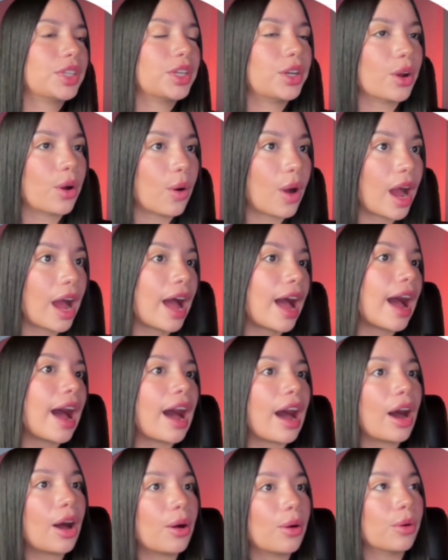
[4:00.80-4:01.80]

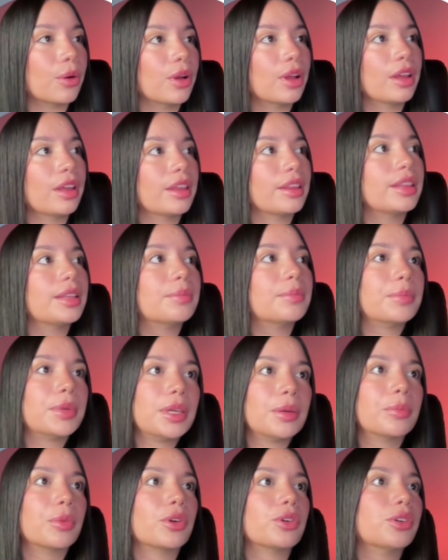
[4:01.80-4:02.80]
how the
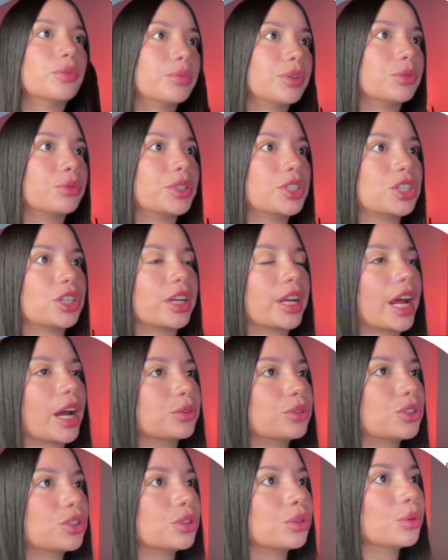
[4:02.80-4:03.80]
people you'll be reaching
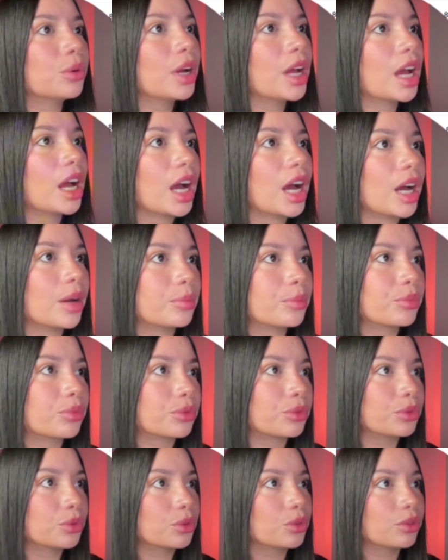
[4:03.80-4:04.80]
out to
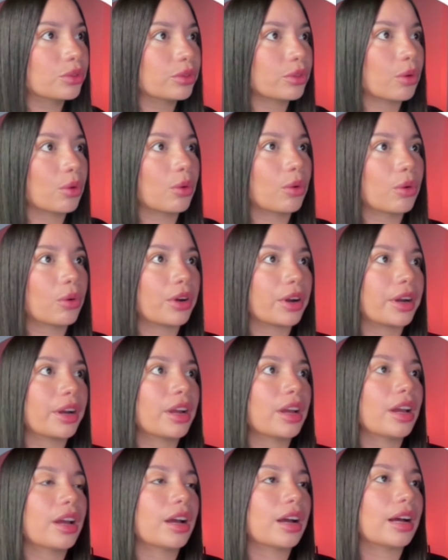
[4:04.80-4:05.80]
approve or
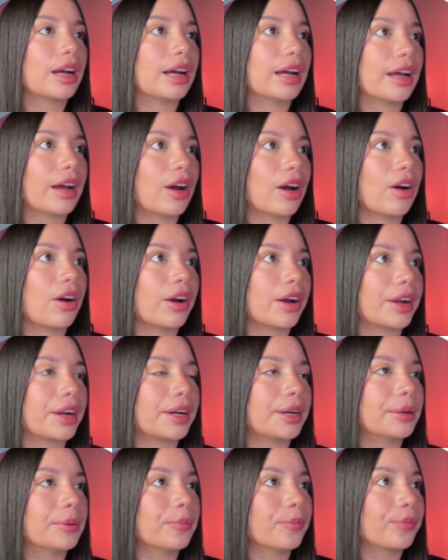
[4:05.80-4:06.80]

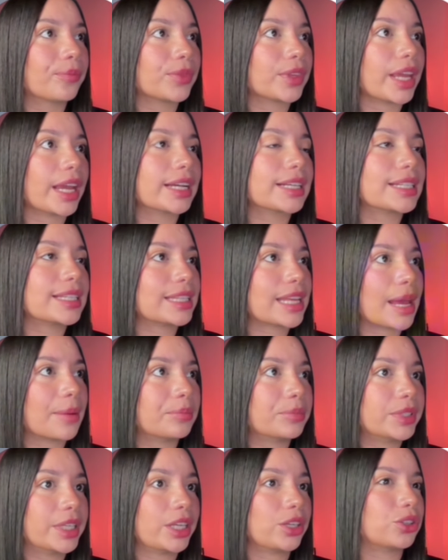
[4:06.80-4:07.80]
are
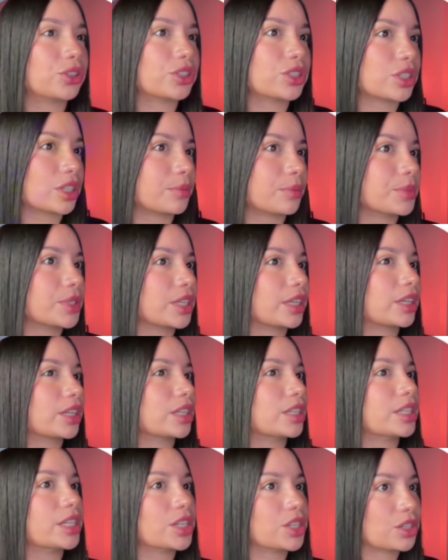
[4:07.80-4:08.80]
accepting your terms and
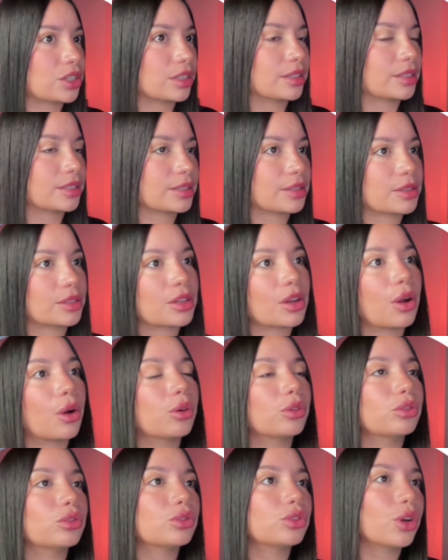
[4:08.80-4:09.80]
conditions.
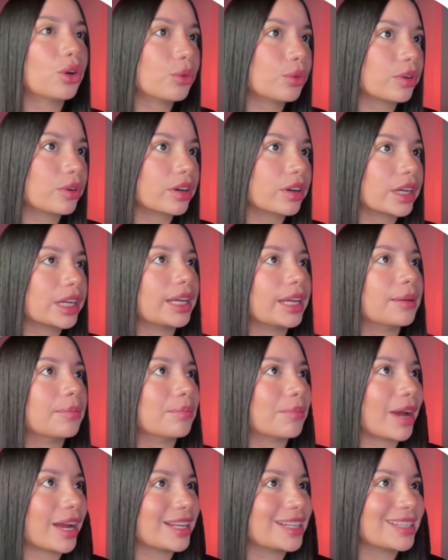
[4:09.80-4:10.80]
So don't worry, it
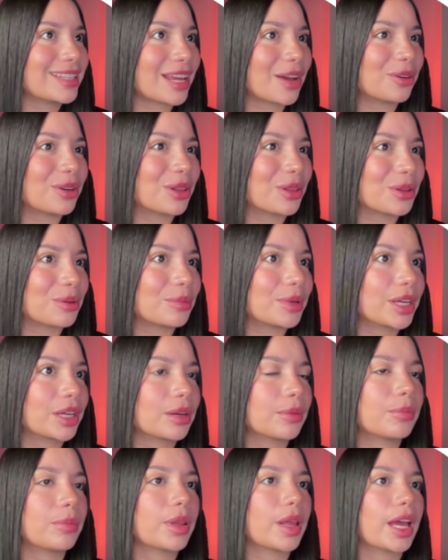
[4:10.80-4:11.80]
might sound a little bit
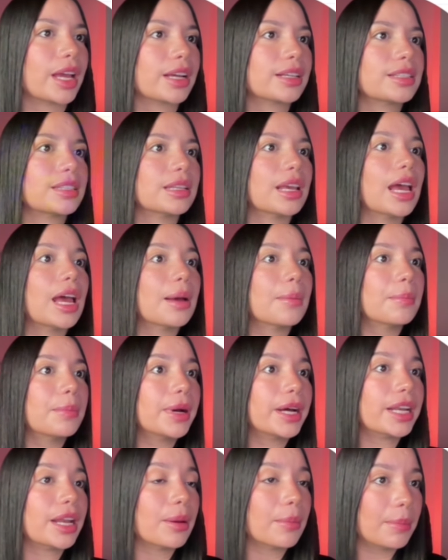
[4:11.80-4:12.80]
complex,
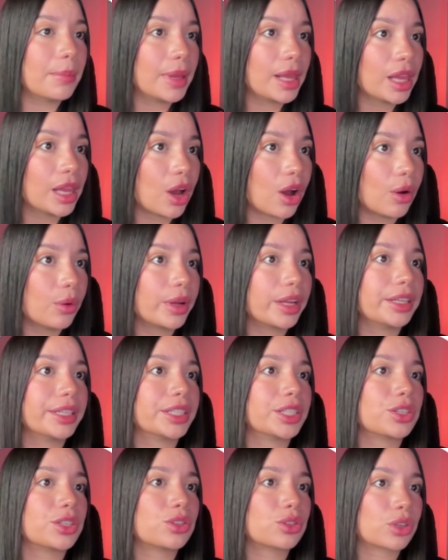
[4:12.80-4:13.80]
but below in the
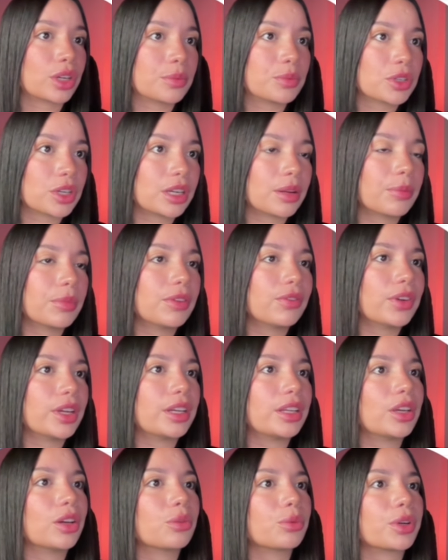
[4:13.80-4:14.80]
description of the
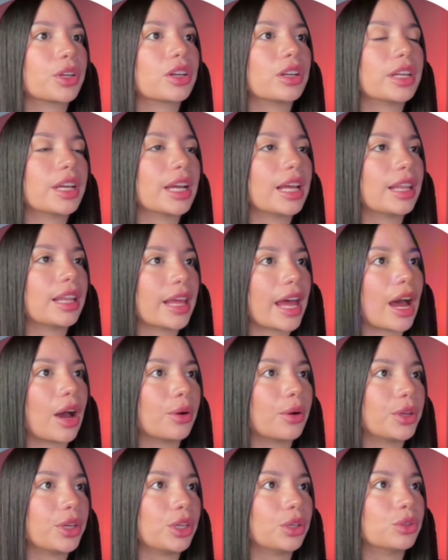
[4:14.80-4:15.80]
video, we're going to
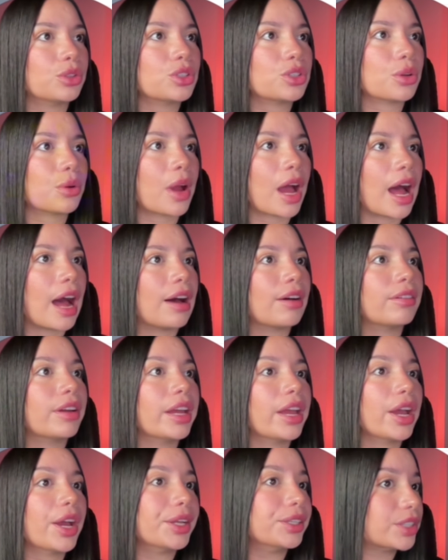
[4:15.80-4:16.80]
allow you to have
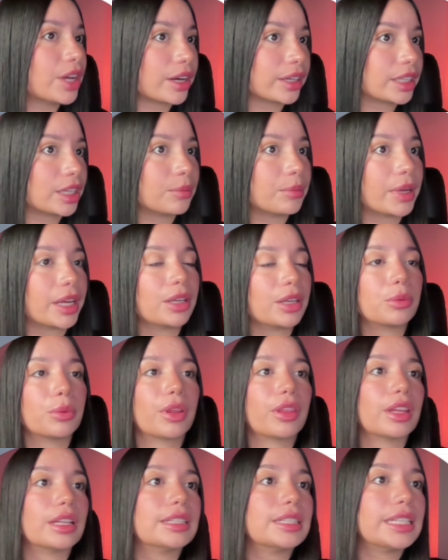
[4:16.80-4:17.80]
a document
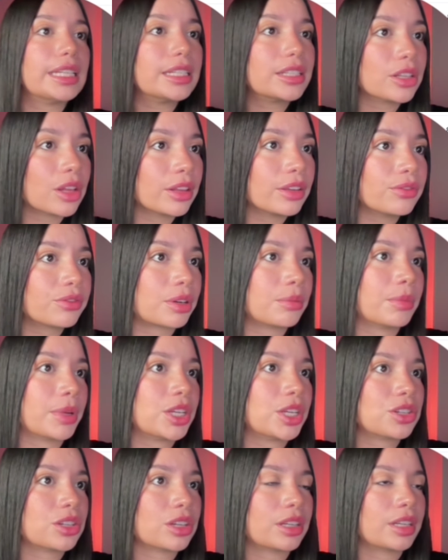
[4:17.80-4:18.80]
with detailed
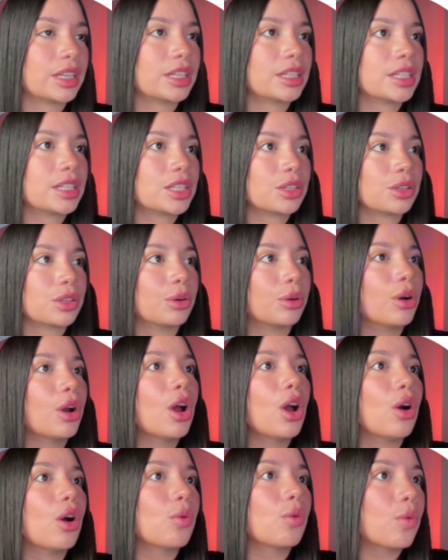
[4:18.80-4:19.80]
information into
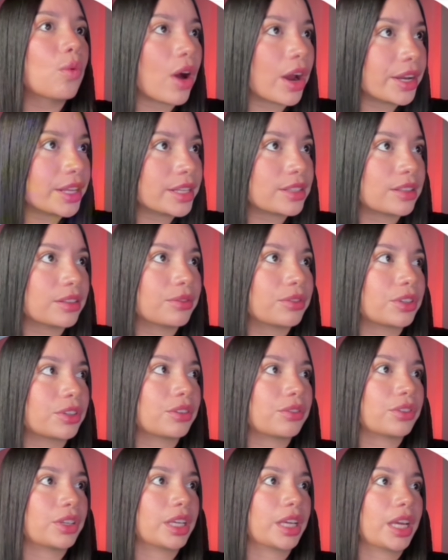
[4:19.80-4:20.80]
what is the
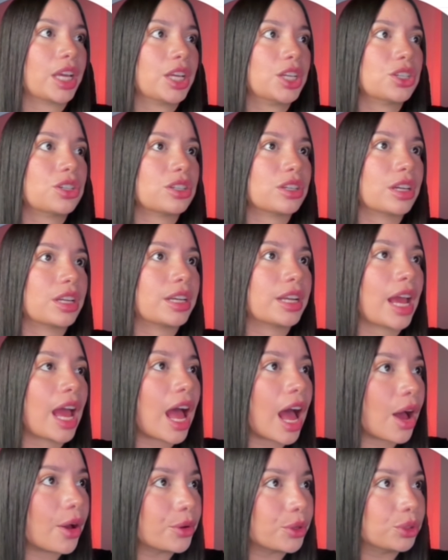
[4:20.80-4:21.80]
verification,
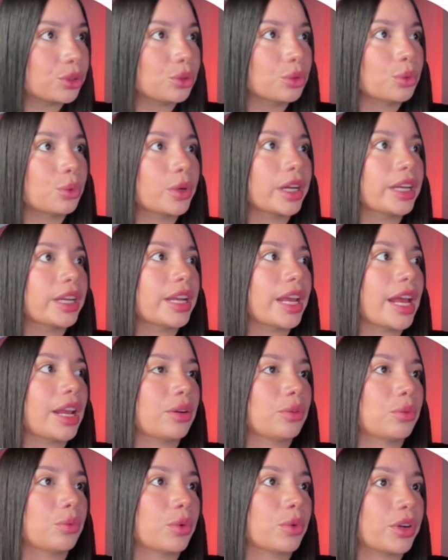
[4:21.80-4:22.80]
how to do it,
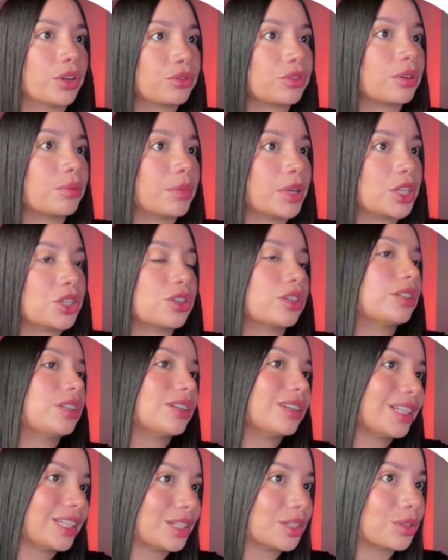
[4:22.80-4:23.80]
and what information you
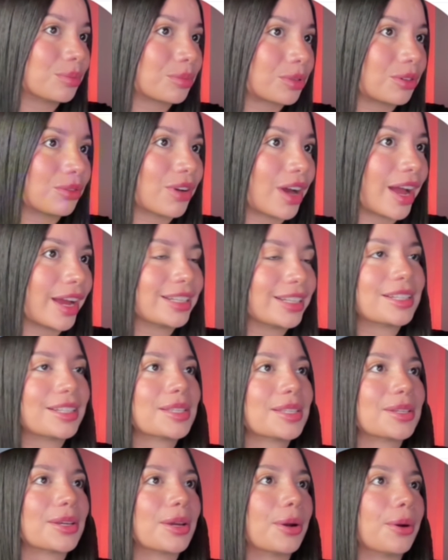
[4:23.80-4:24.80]
need to provide.
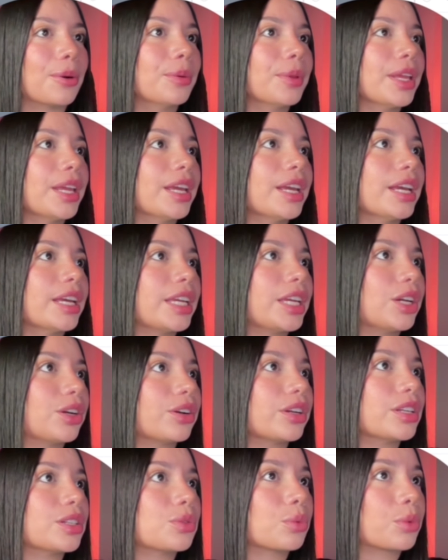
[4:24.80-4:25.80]
So here
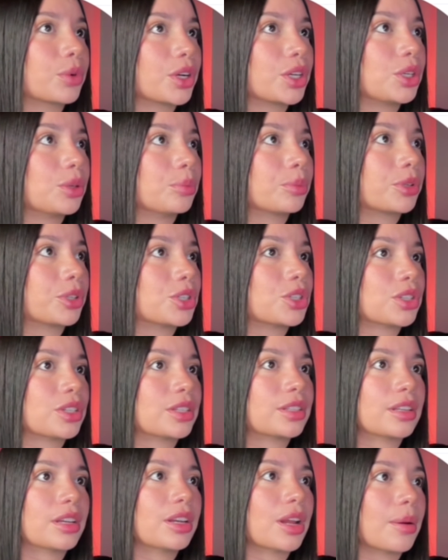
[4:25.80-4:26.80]
is where you
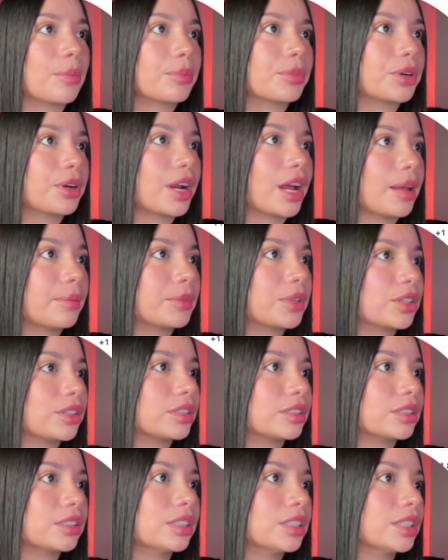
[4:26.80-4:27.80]
purchase the number. I'm going
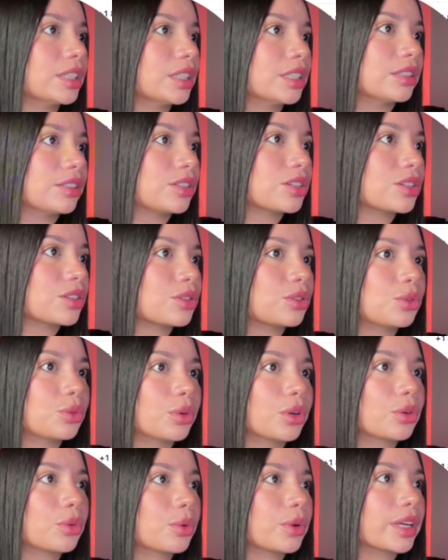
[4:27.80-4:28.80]
to just do
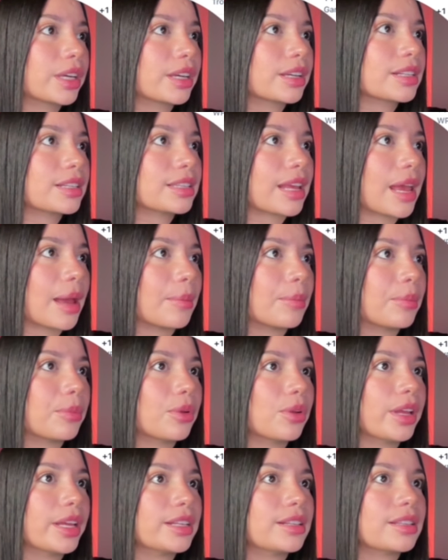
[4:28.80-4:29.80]
a quick
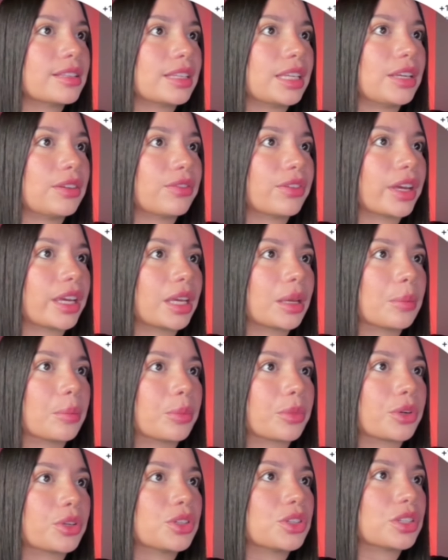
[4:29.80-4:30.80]
example and see if I can
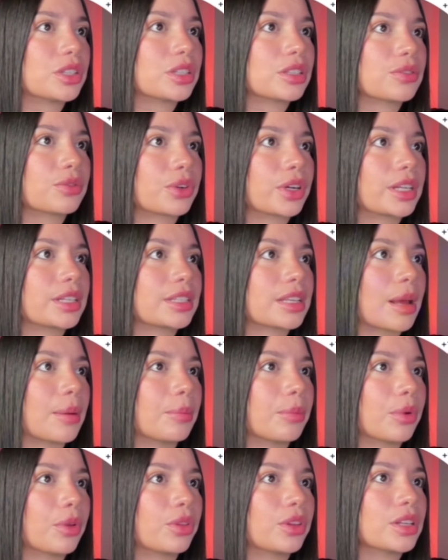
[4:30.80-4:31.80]
purchase, for
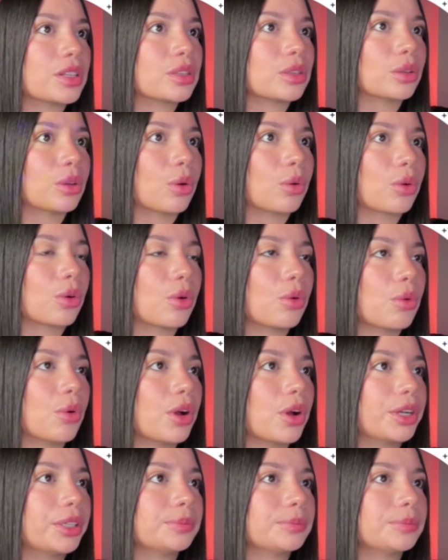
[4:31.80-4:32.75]
example, this local one.